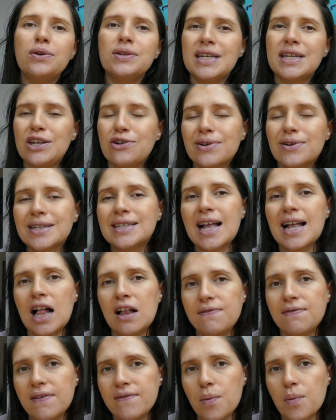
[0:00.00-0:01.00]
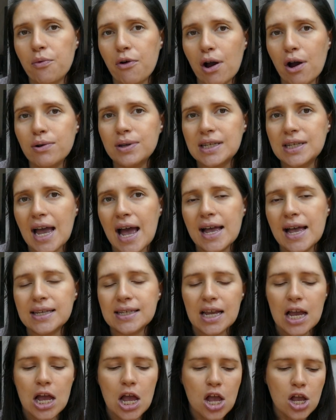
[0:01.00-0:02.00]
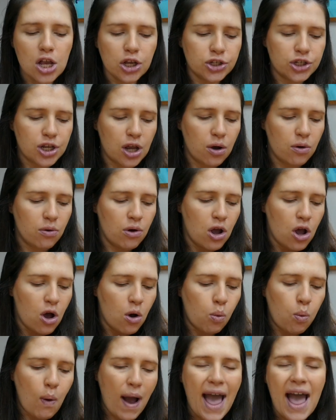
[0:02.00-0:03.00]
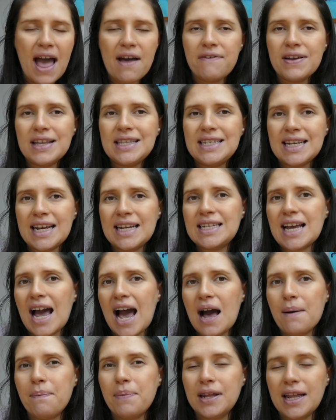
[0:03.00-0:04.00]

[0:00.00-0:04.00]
in your process. So it's happened.